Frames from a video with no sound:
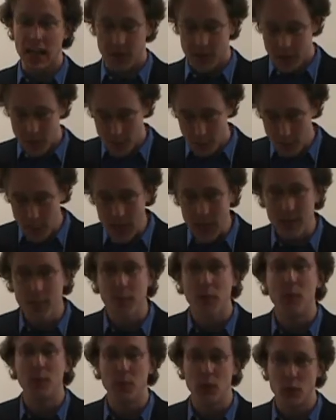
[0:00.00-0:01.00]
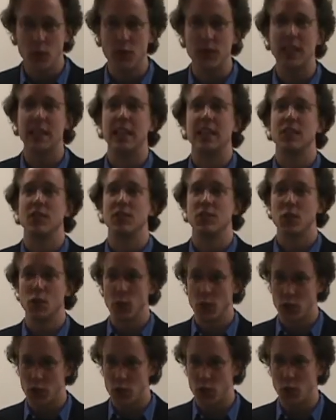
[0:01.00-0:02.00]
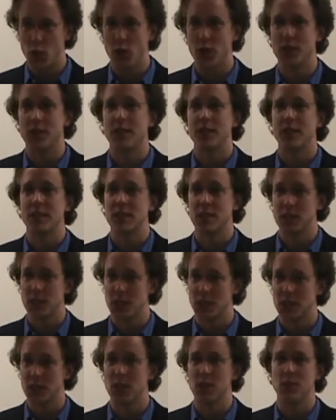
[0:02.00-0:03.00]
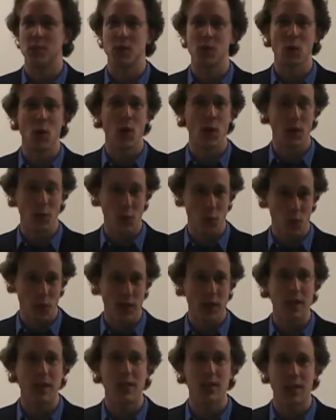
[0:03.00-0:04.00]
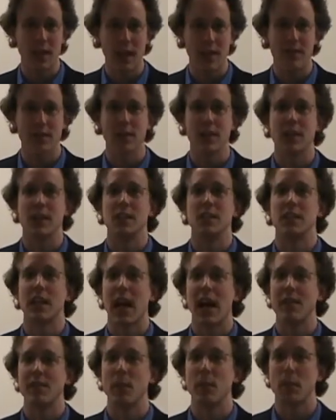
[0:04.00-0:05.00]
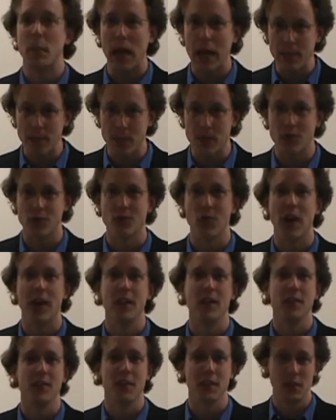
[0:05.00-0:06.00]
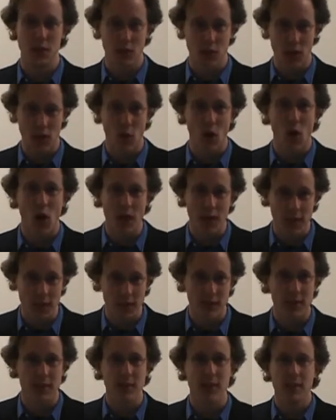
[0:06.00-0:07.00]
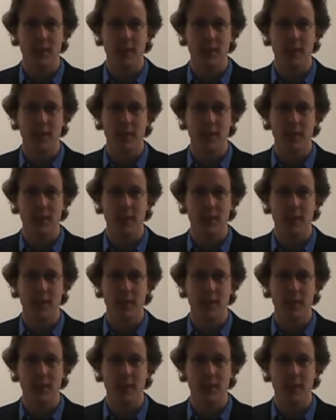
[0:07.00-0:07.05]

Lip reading: the minimum you need to ensure that these systems are working safely is to have a paper trail that you can audit.